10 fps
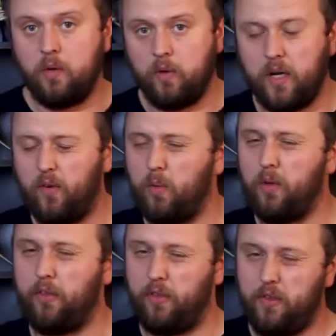will give it a
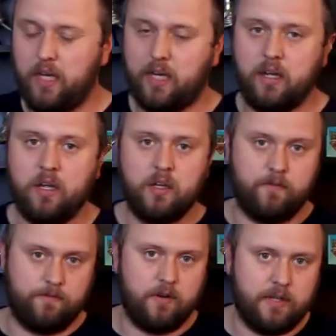real thick,
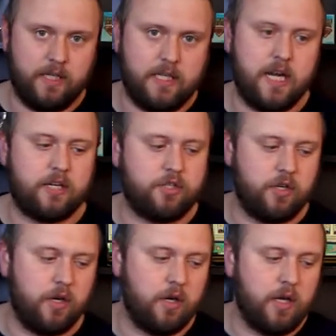frothy
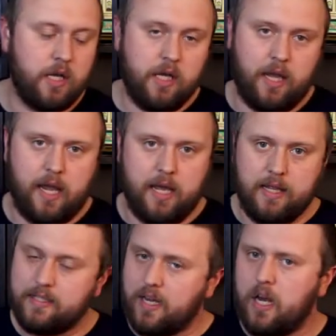texture. And
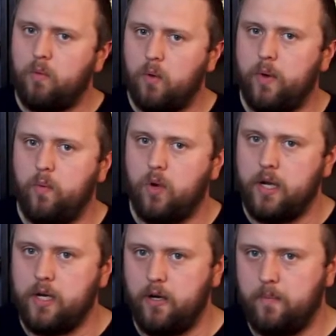that's kind of what we
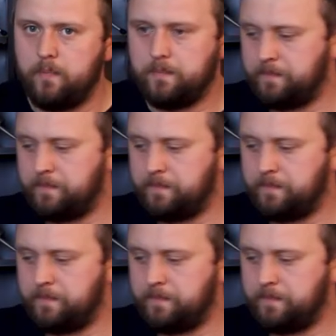want here.